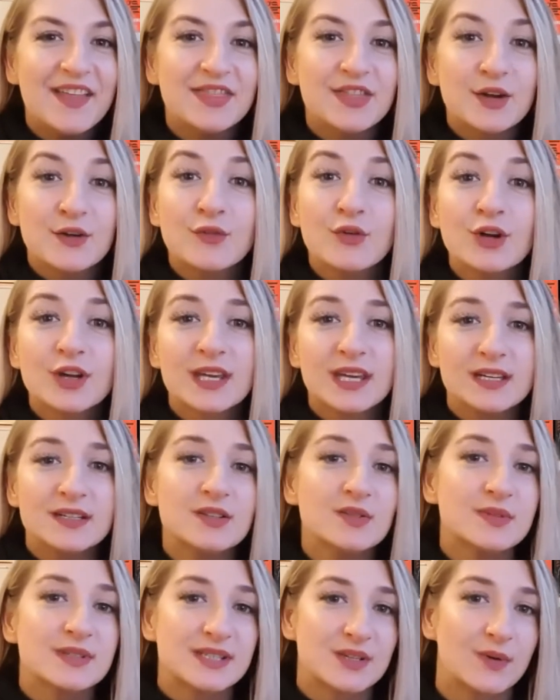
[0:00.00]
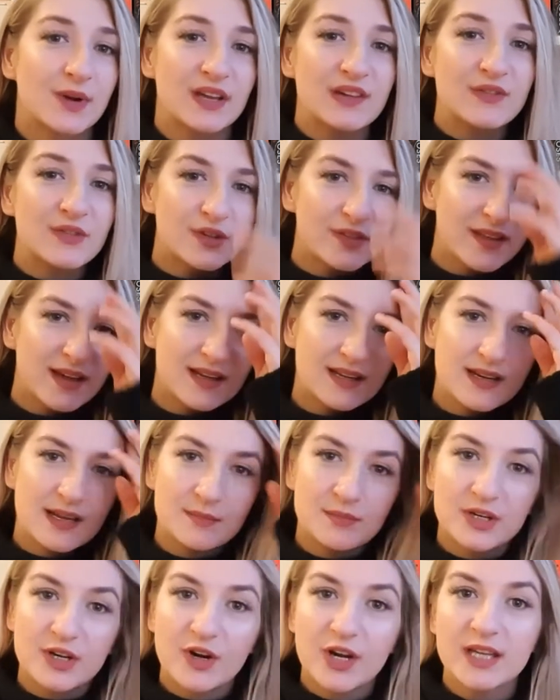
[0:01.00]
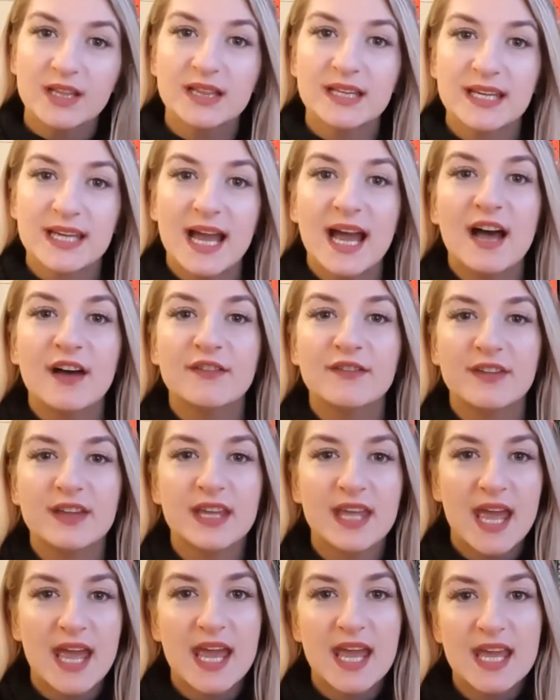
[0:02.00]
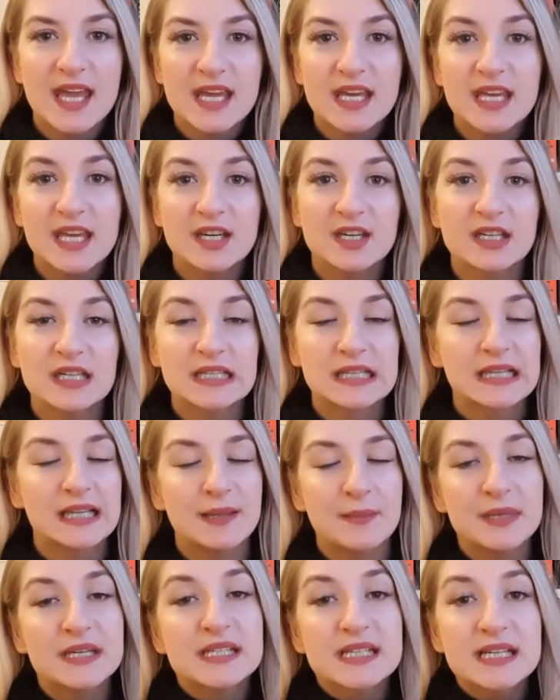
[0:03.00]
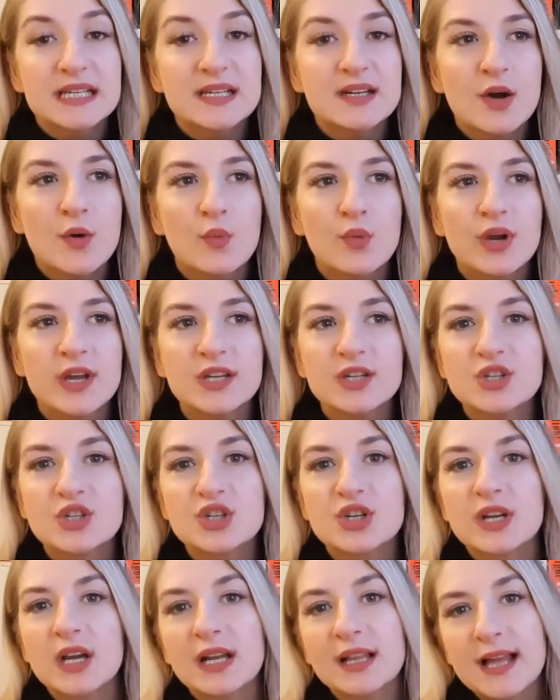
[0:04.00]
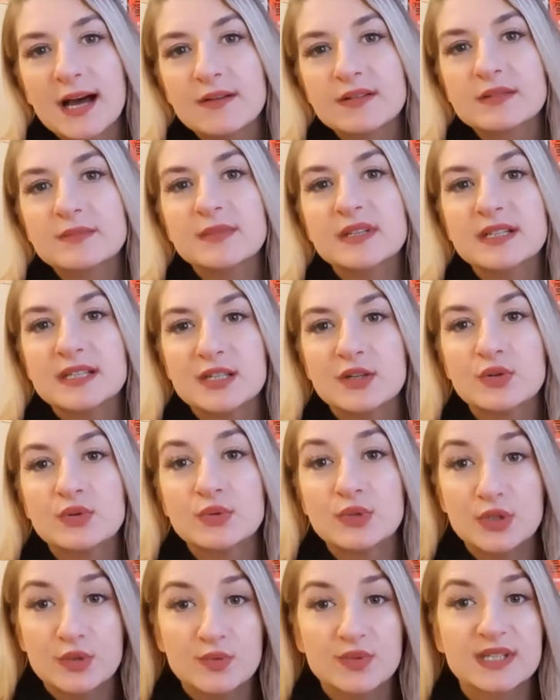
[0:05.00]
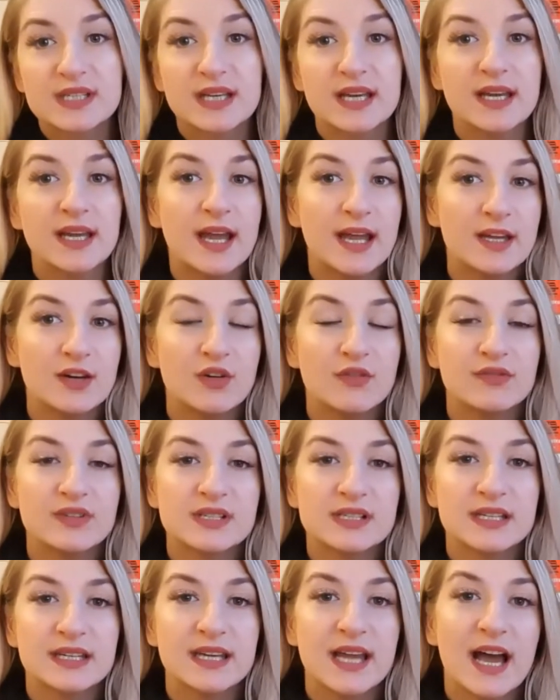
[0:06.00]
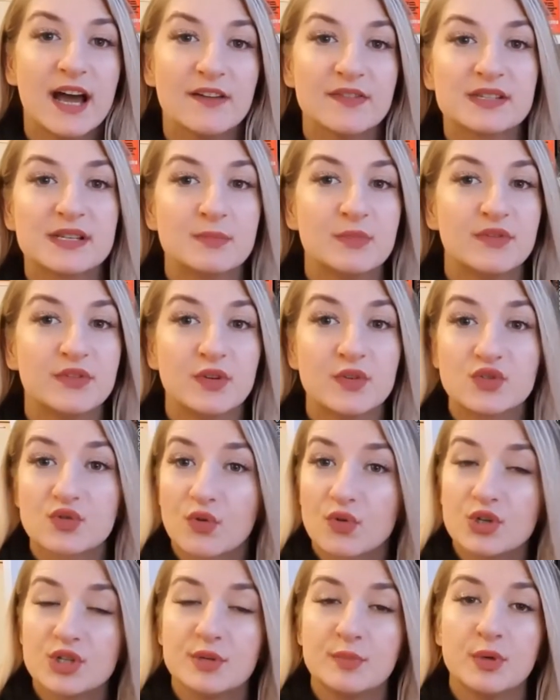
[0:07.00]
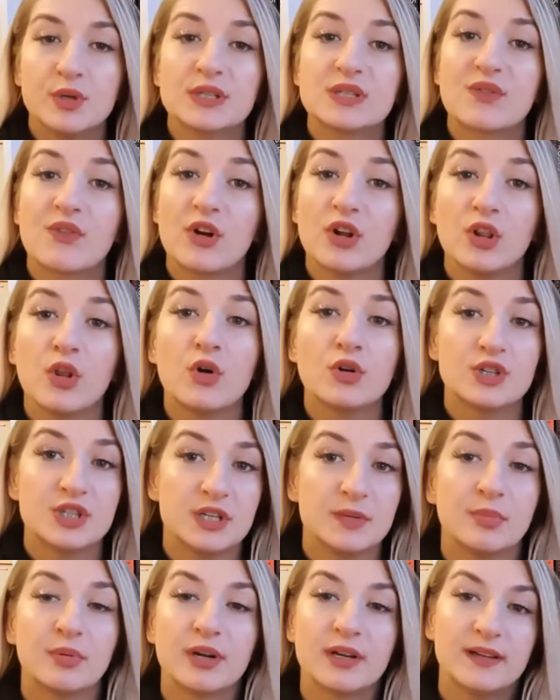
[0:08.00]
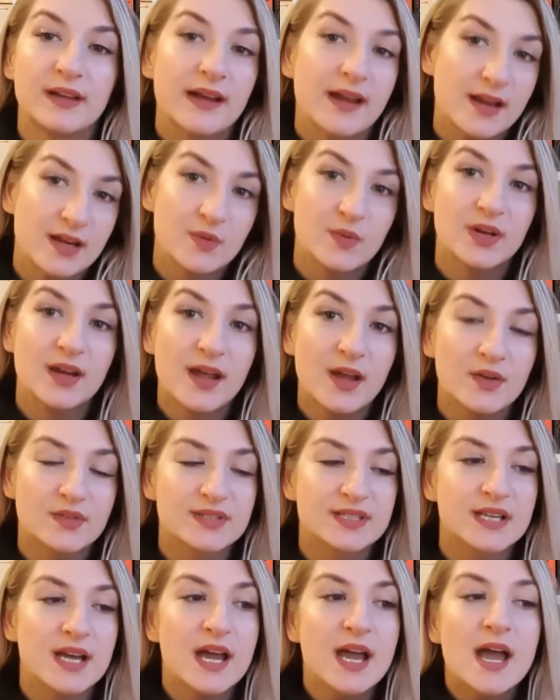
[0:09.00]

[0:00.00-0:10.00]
Therefore, Kindle is great for that, and I'm currently having a Kindle Unlimited, which allows me to use it and obviously have some of those raunchy books for a lot cheaper than anyone else,